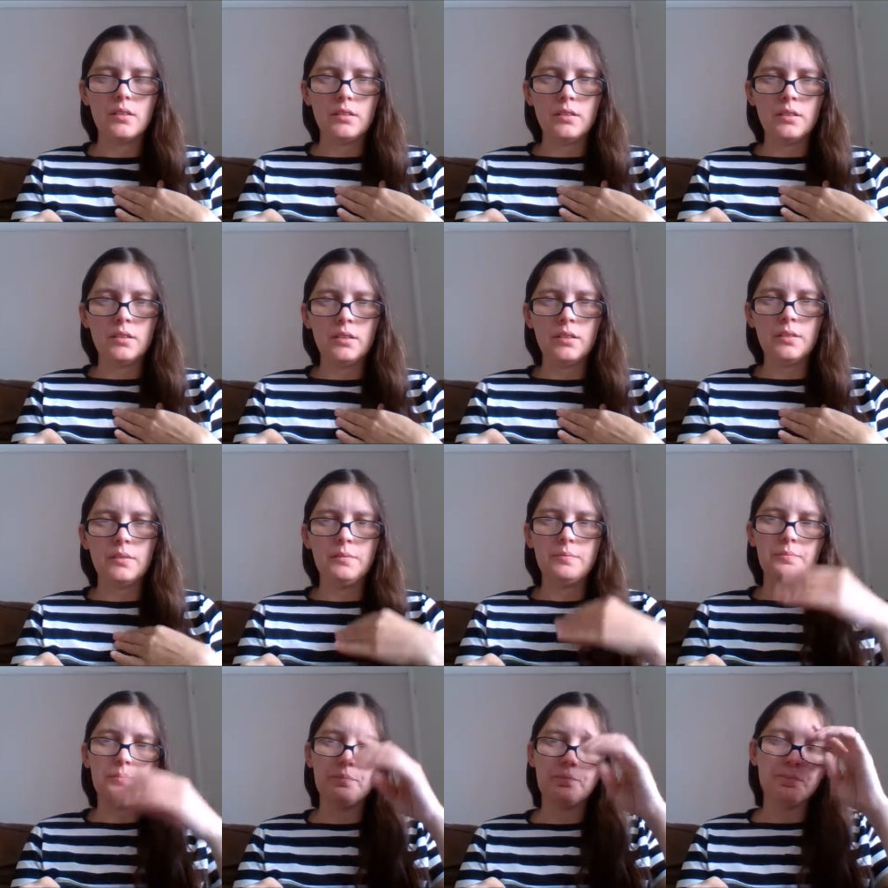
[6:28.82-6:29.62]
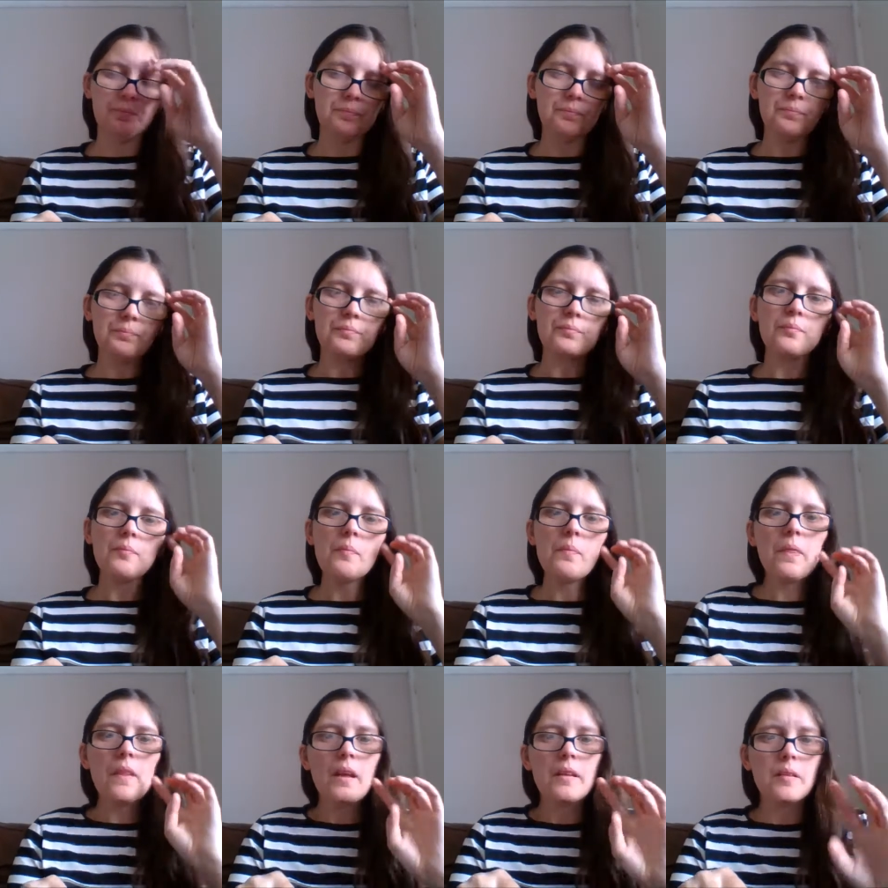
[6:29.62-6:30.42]

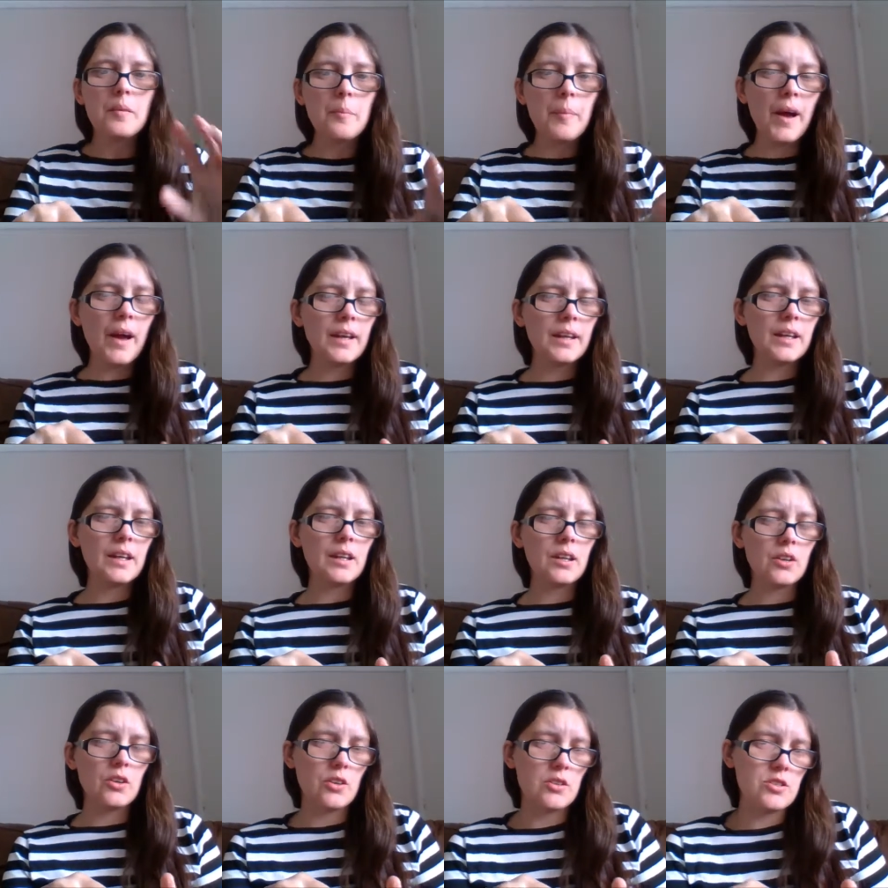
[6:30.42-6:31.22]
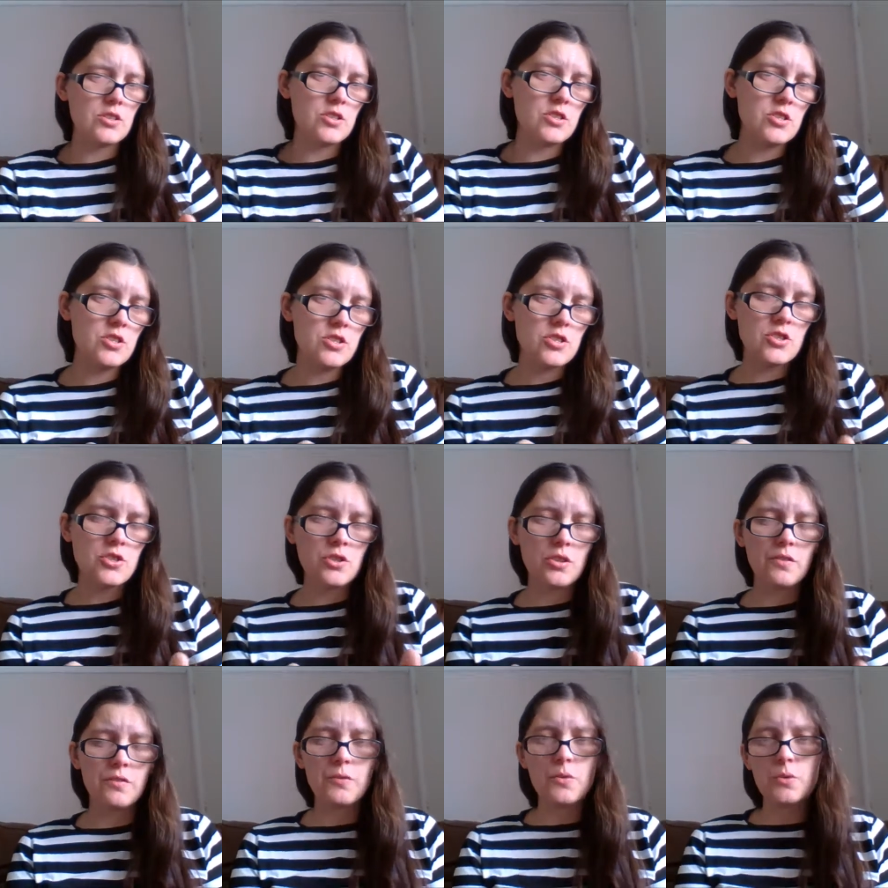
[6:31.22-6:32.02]
the packet costs
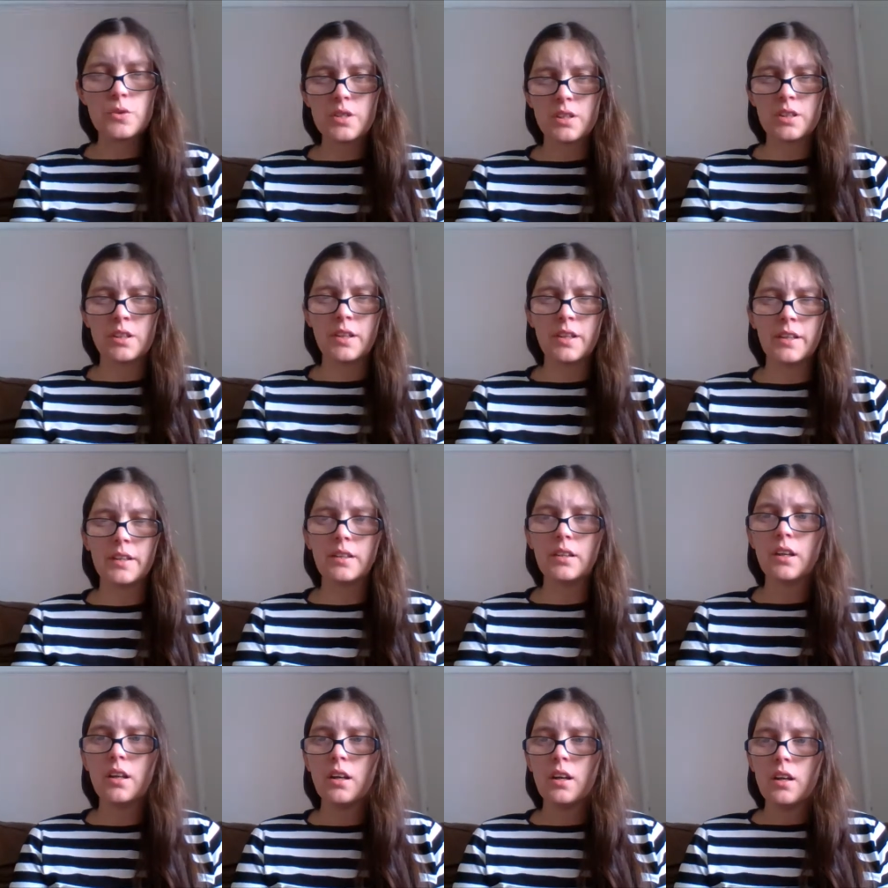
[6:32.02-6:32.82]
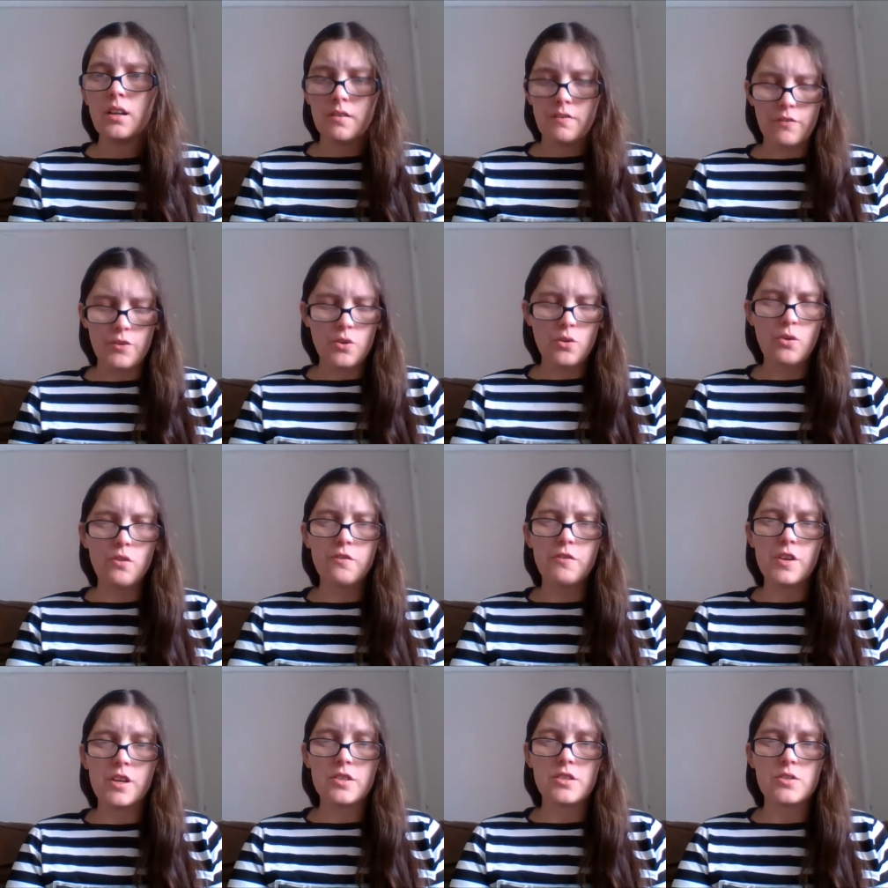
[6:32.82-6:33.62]
$2.49 for your
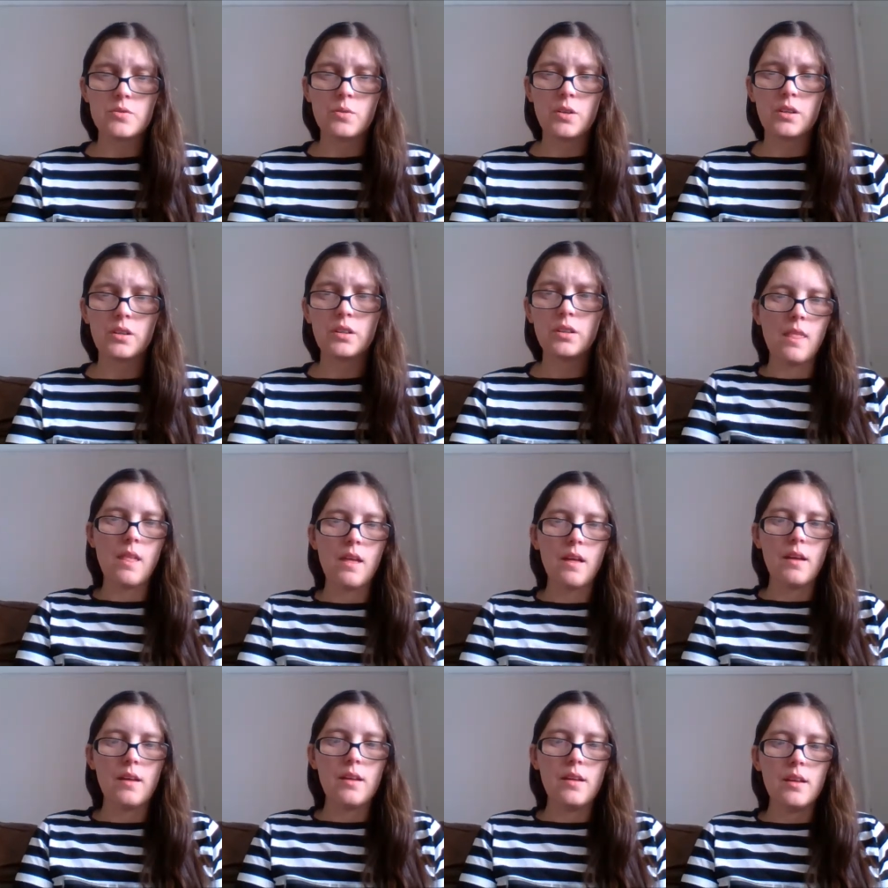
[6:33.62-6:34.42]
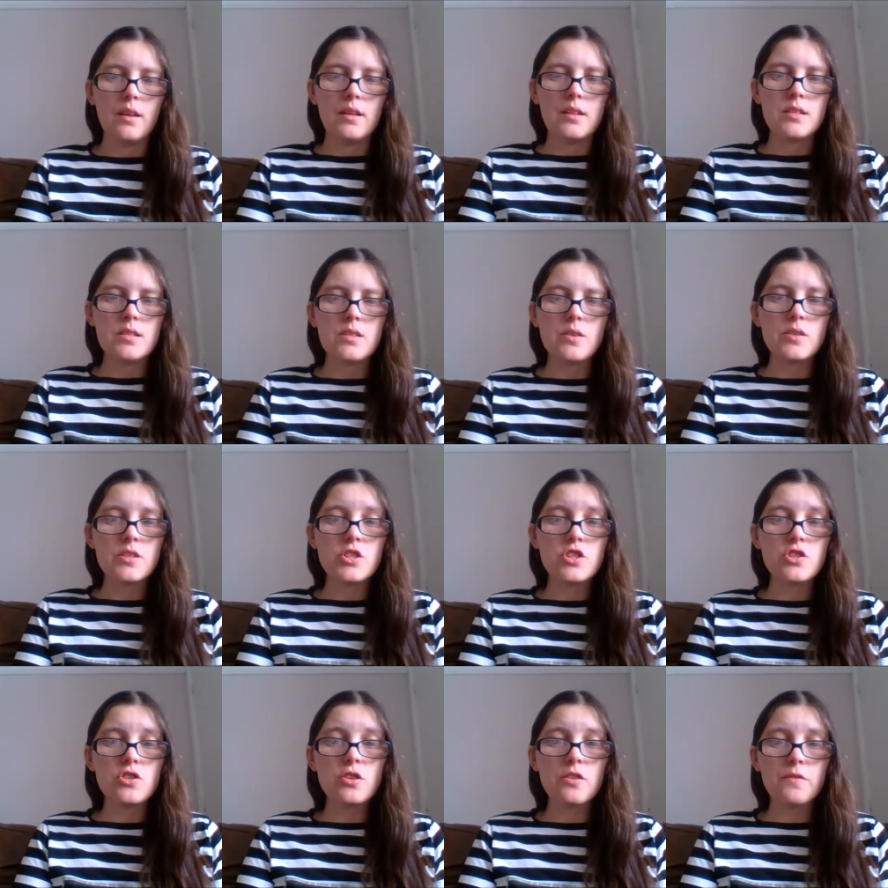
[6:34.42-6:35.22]
first one. So
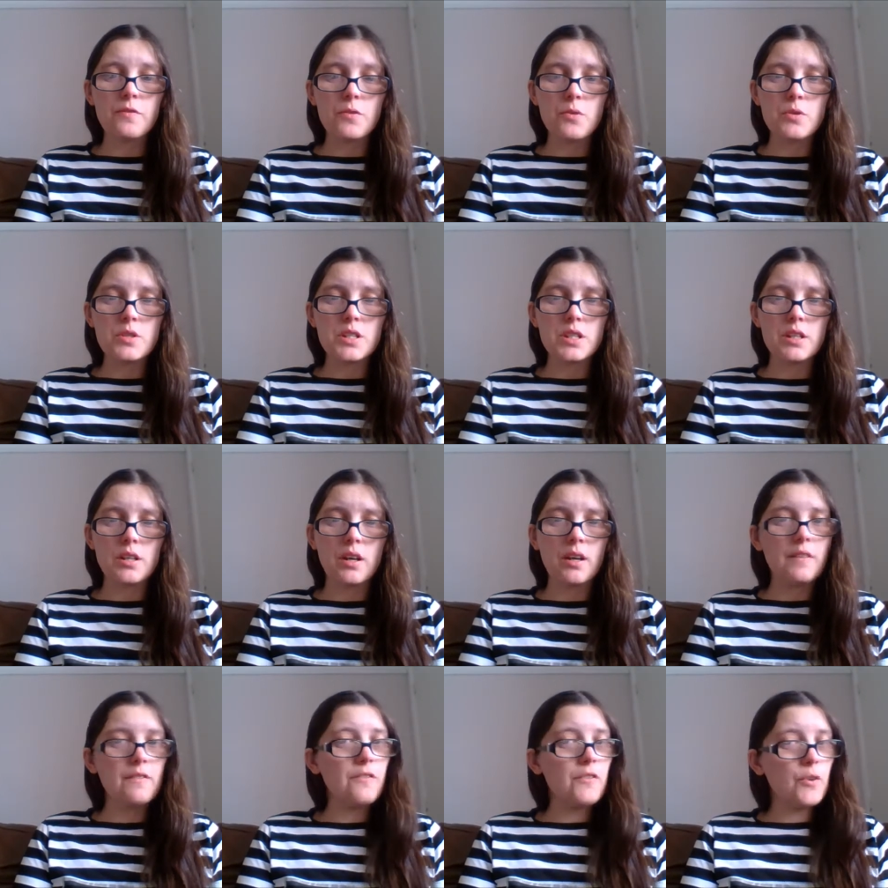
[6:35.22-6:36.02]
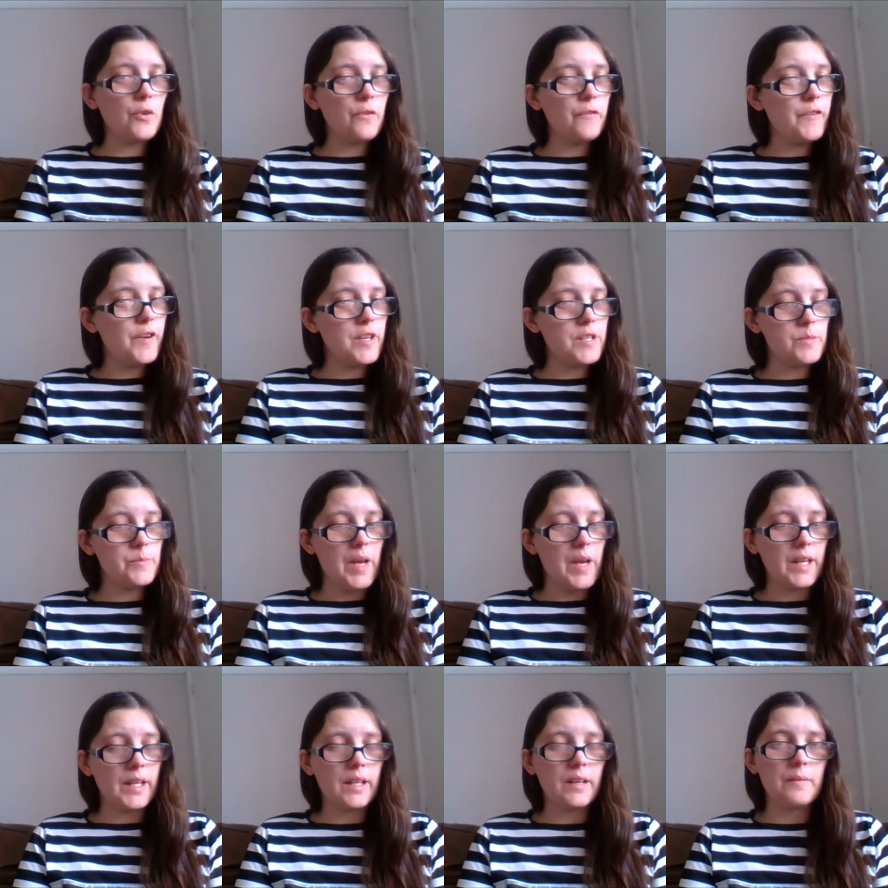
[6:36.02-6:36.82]
it's $2.49 for your first
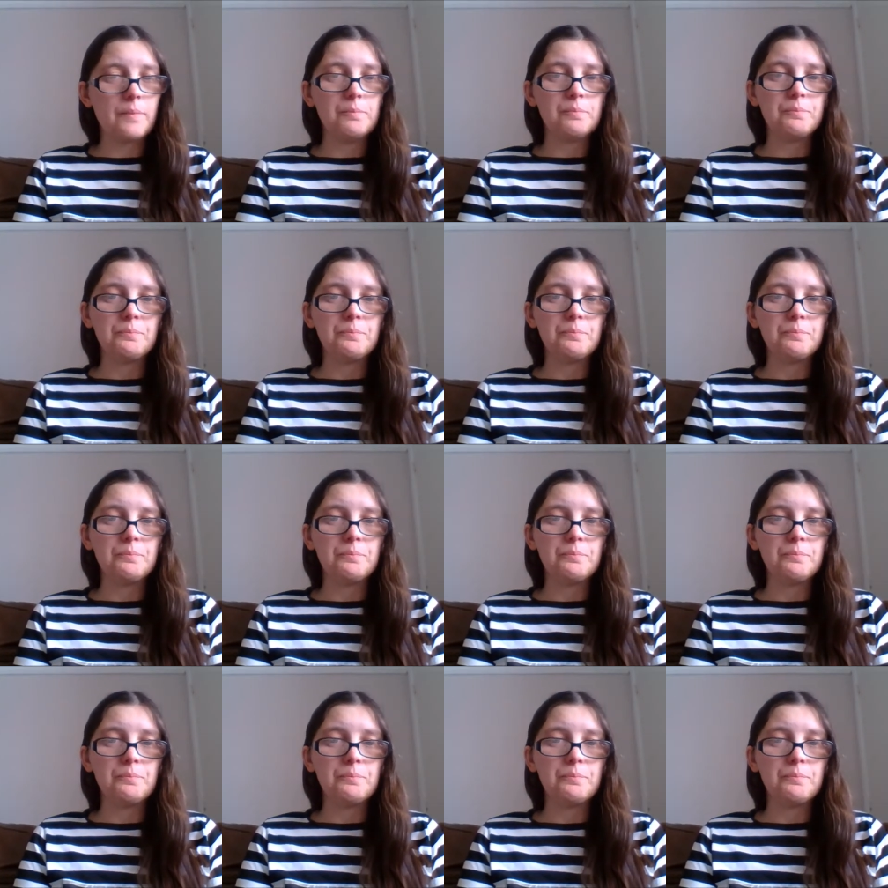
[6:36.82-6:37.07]
packet.